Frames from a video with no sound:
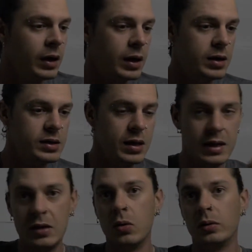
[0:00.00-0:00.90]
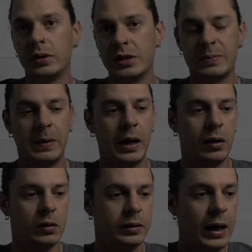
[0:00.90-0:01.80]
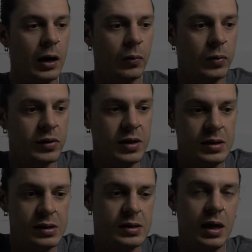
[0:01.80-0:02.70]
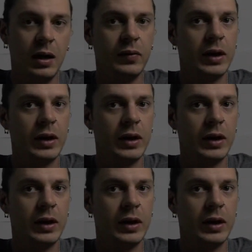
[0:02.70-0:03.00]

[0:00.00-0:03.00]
is the golden spiral. Now, with this is kind of